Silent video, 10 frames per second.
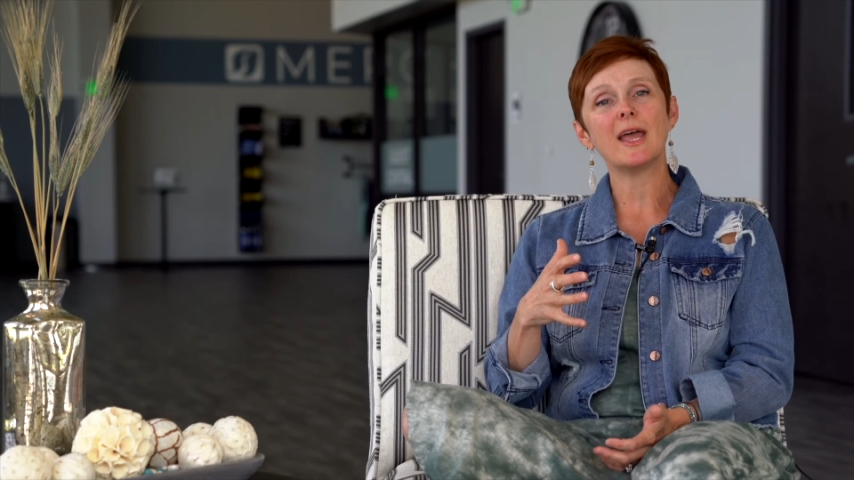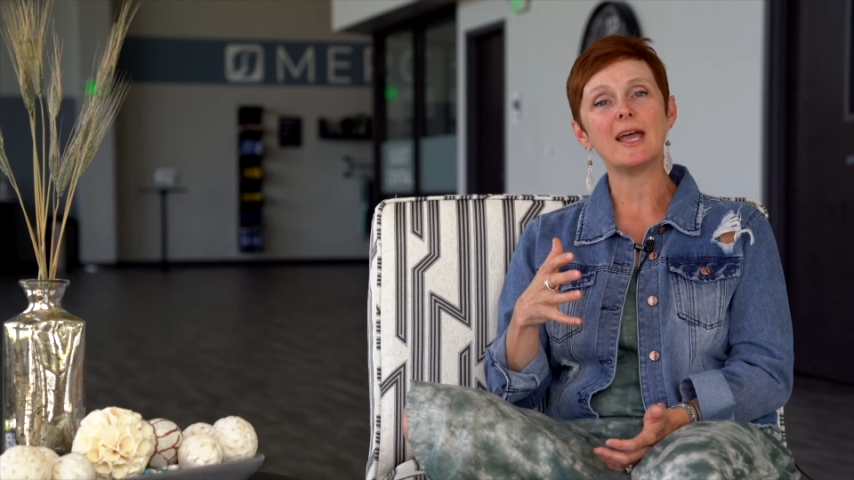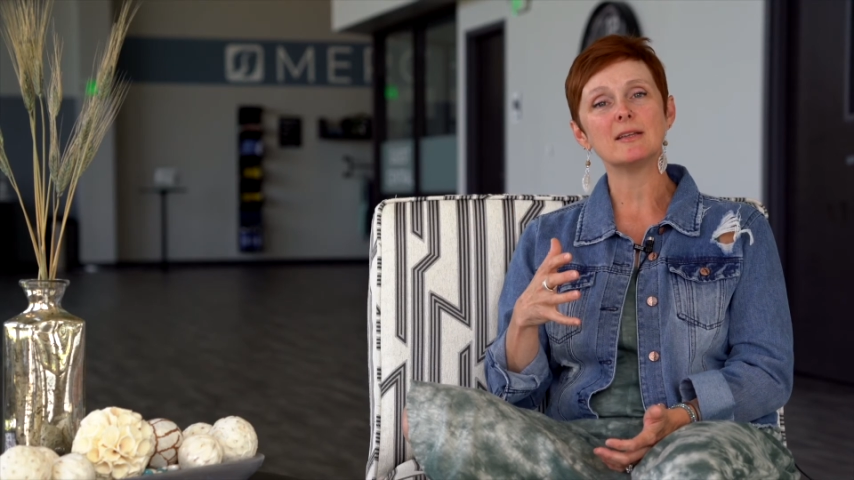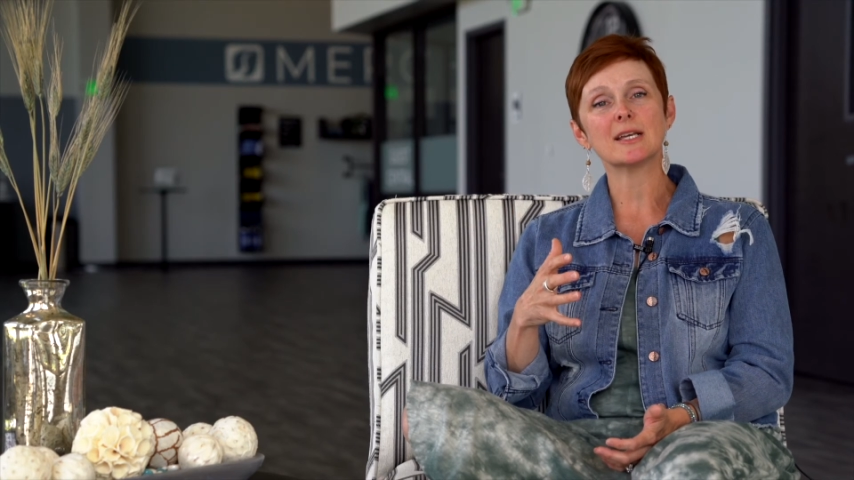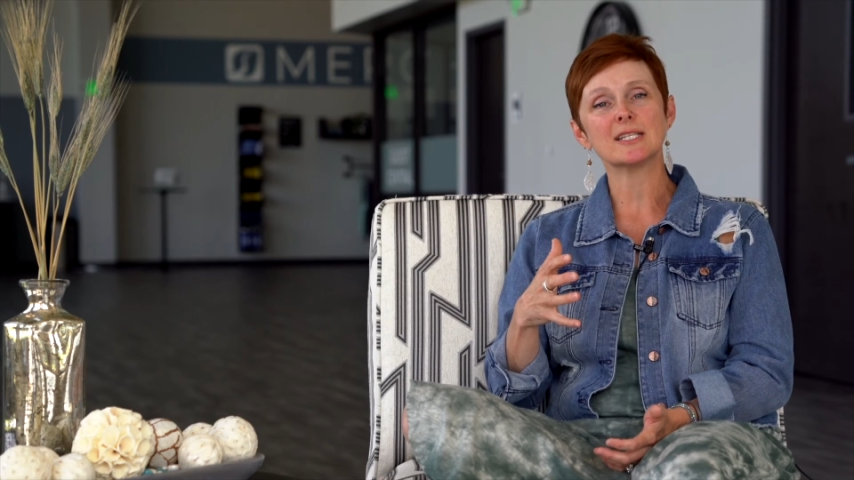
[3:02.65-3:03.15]

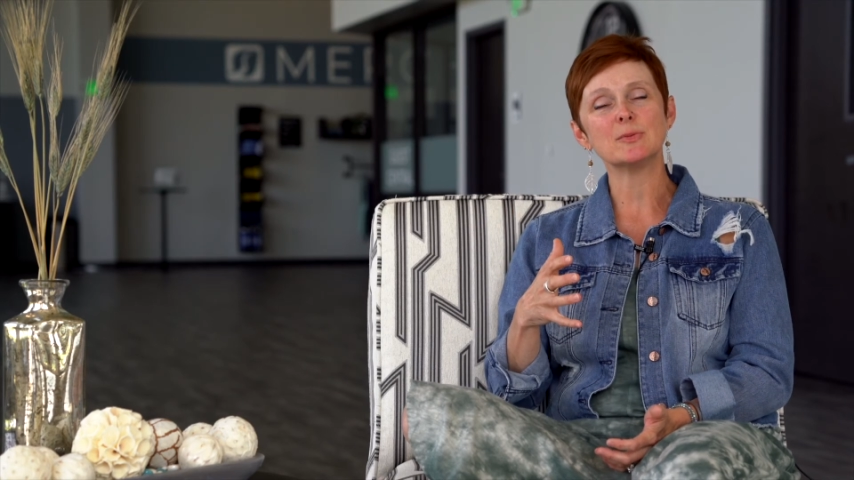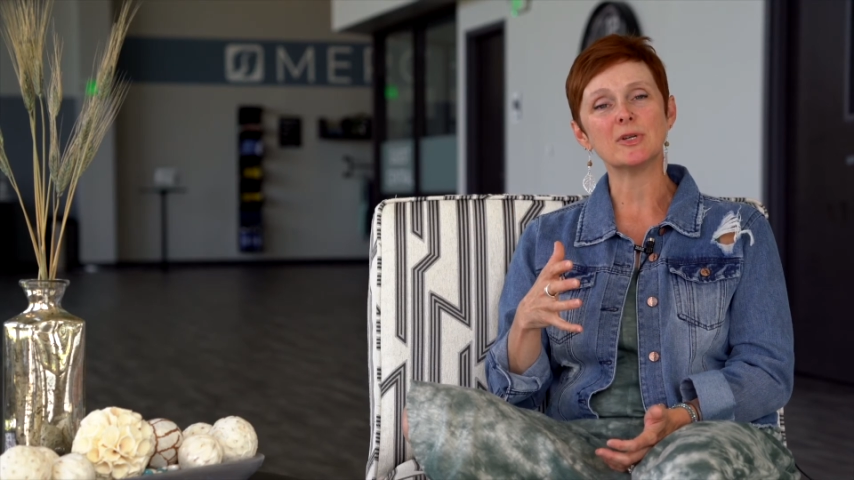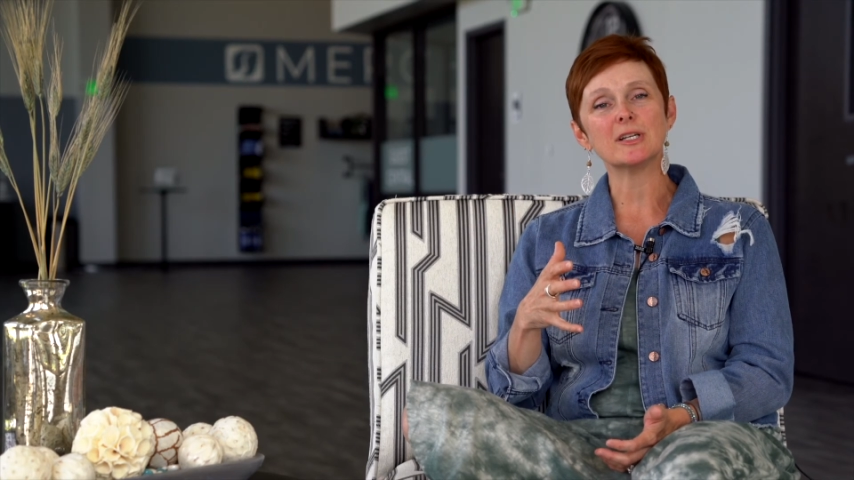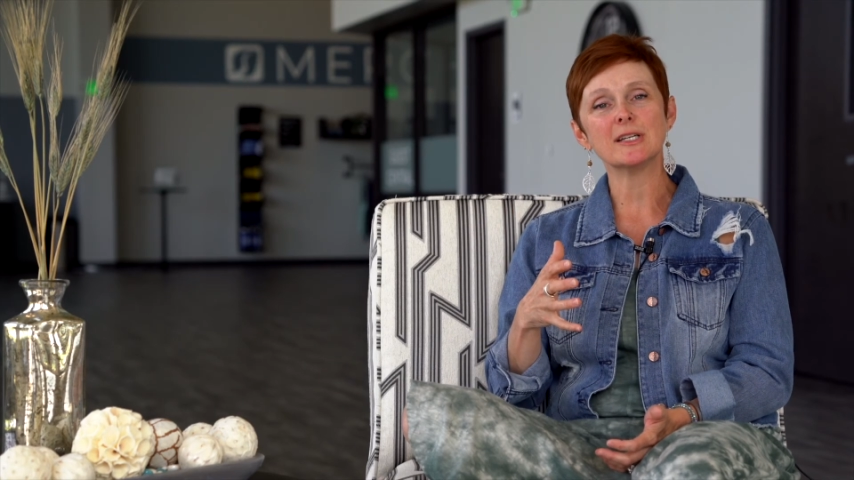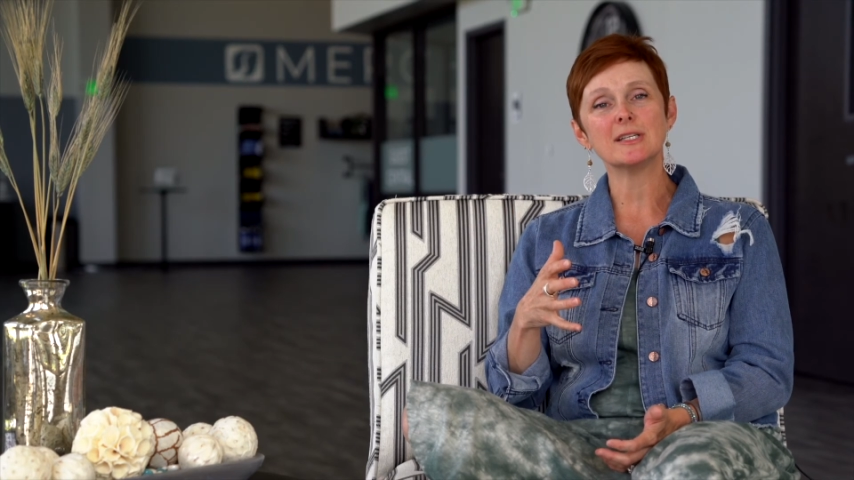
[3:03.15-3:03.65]
that
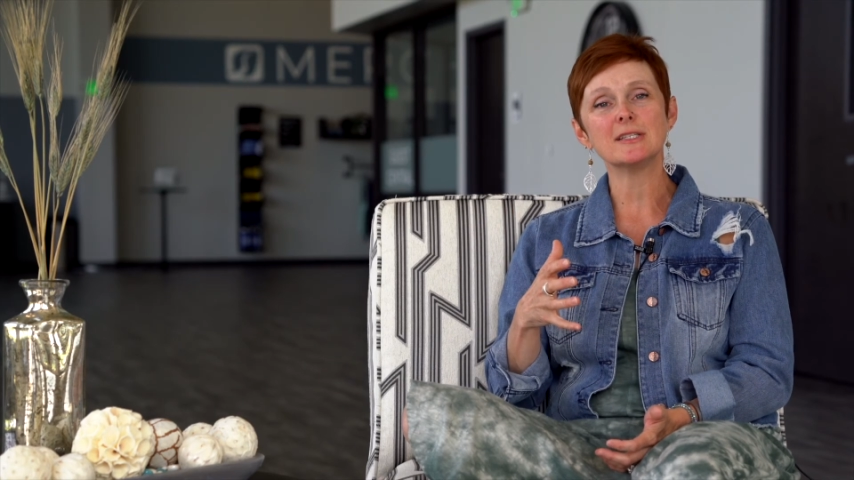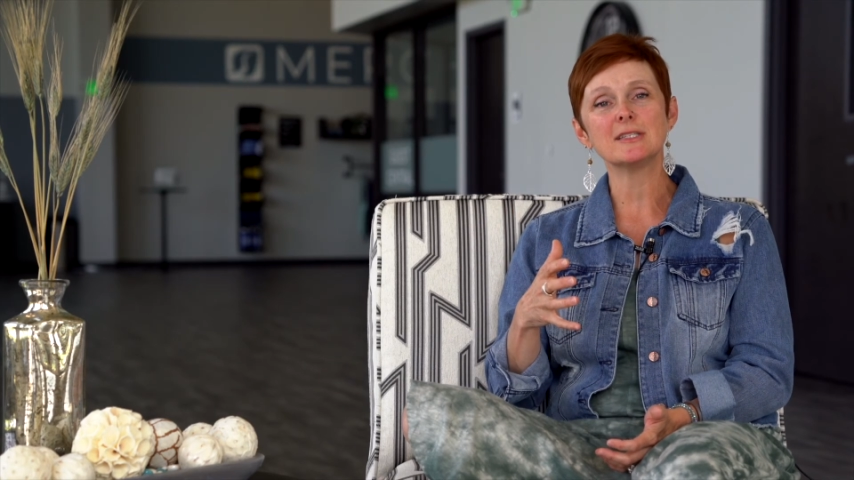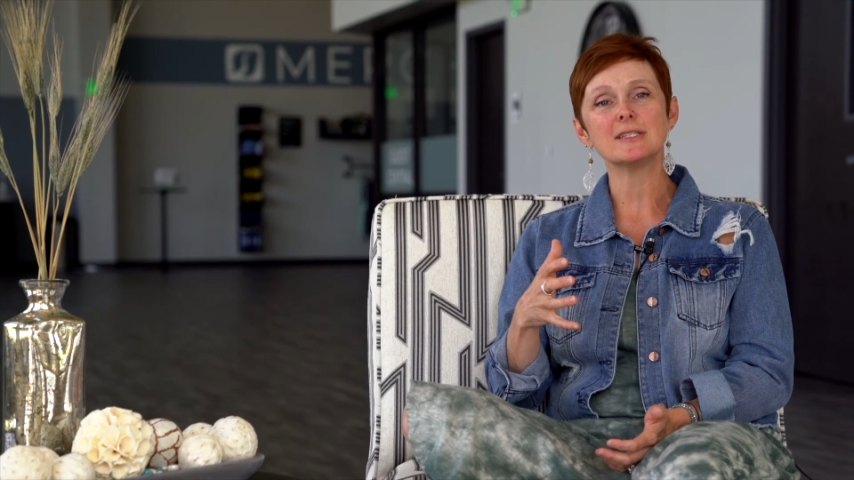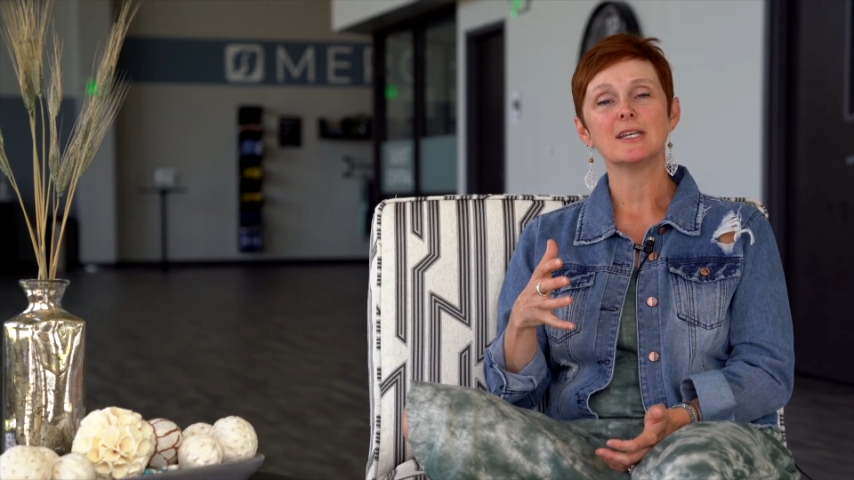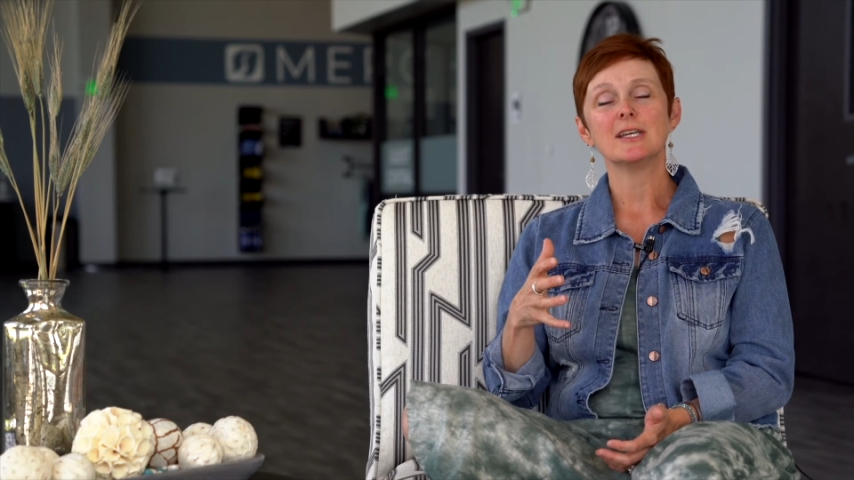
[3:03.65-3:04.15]

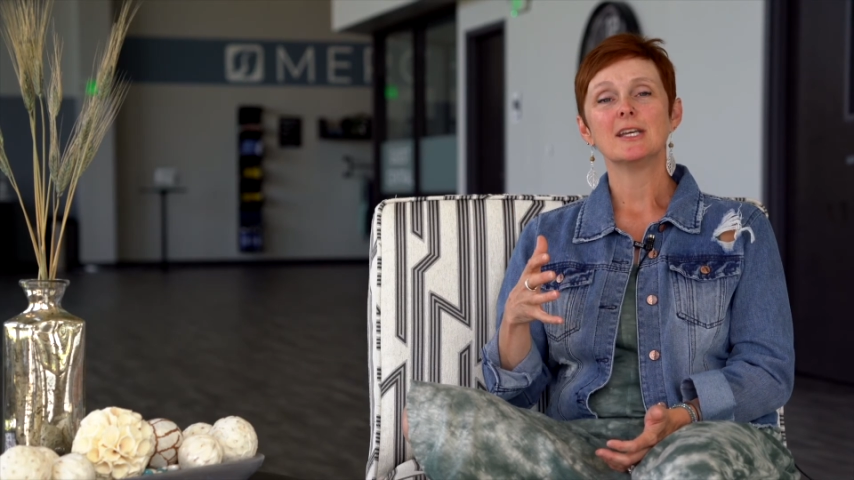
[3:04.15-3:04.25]
experience,